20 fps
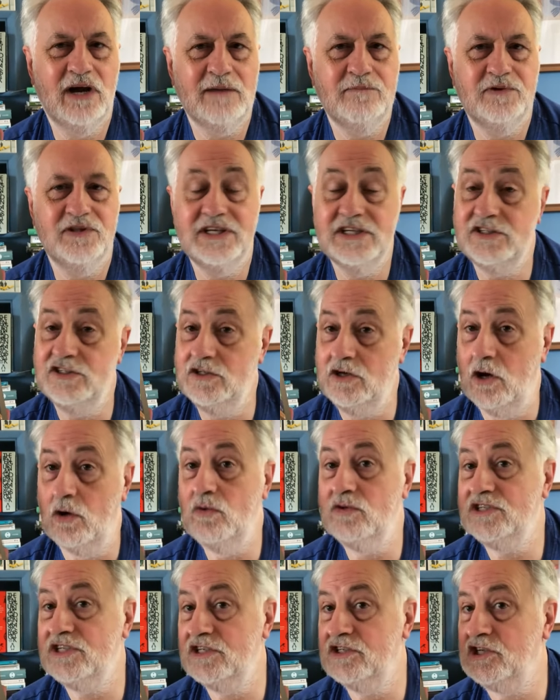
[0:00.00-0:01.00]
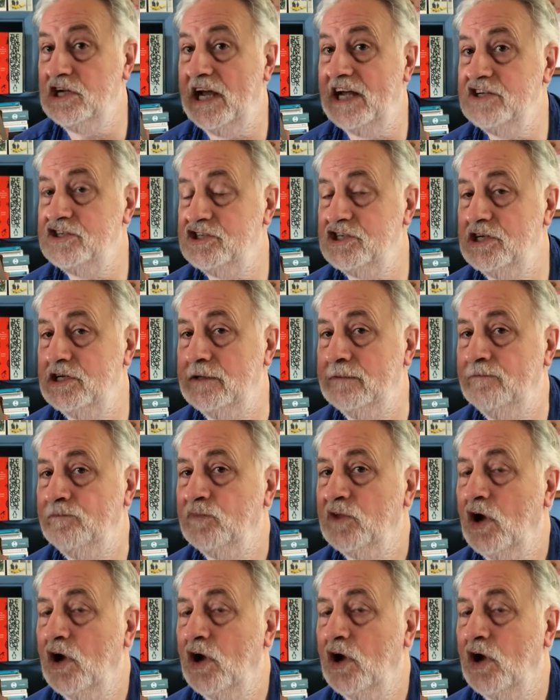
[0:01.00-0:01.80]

but there's no suggestion